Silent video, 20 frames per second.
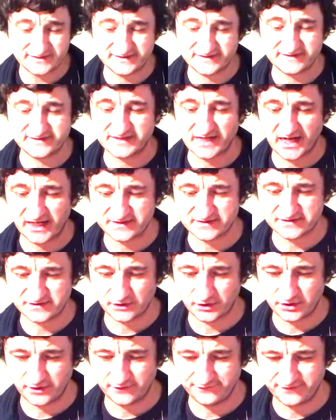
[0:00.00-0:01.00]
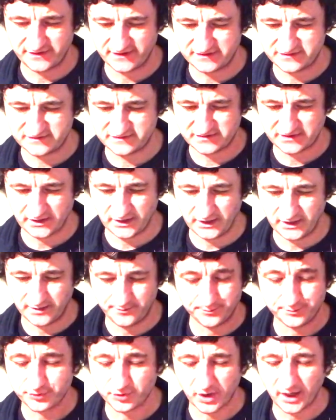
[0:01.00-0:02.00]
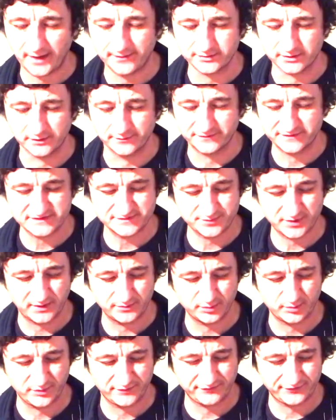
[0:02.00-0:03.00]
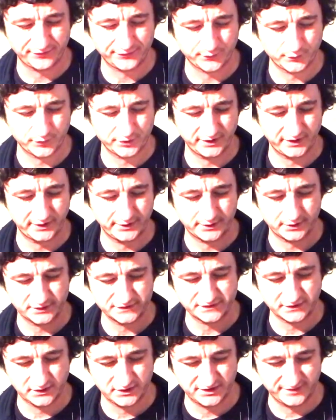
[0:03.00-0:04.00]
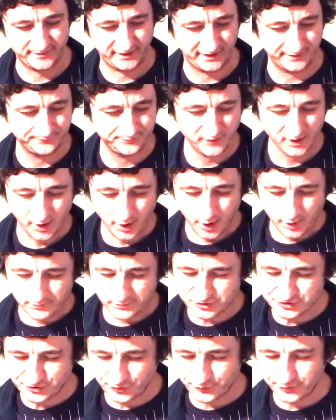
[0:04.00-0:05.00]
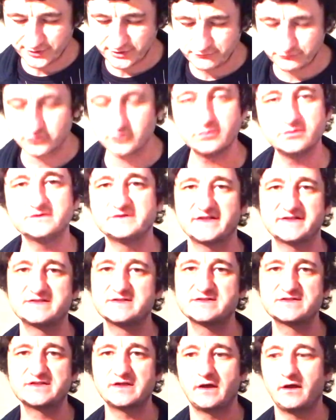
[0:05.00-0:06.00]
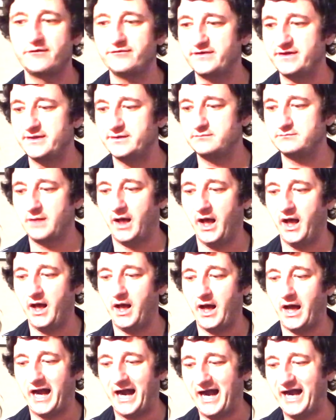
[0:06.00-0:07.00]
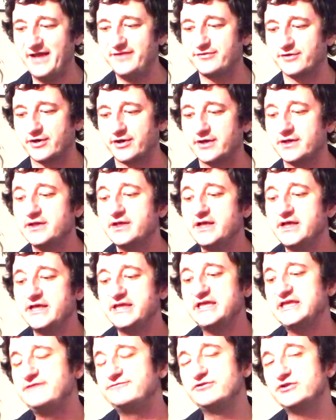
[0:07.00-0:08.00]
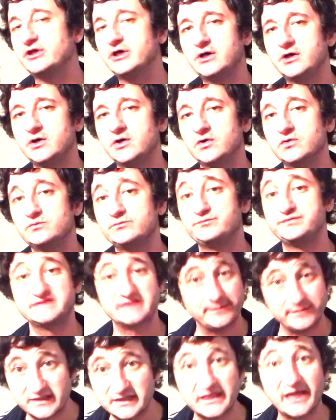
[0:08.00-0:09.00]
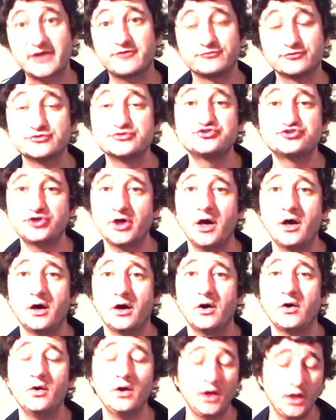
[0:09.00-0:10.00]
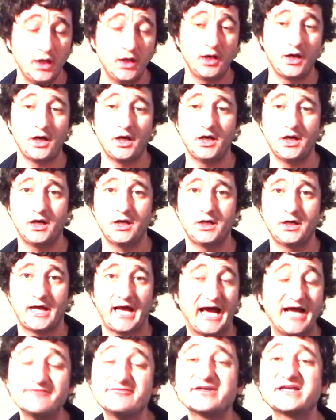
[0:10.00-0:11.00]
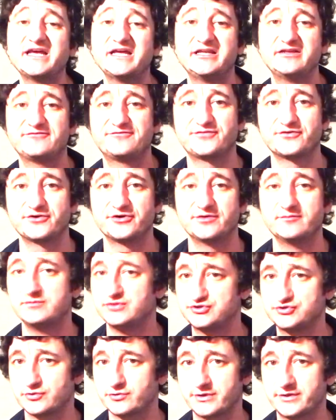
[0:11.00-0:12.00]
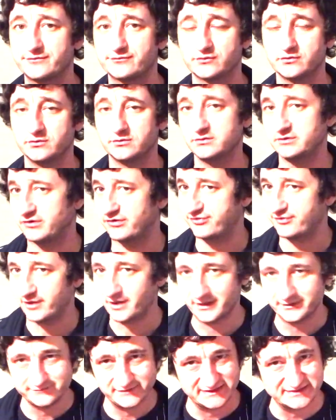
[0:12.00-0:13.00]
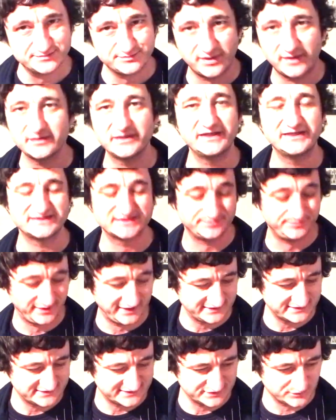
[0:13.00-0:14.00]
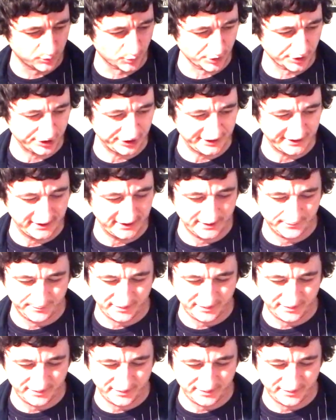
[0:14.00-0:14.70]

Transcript: does not solve this problem of authority and autonomy. Majority rule doesn't solve it either, even though somebody like Rousseau advocated for majority rule and thought it's probably as best as we're going to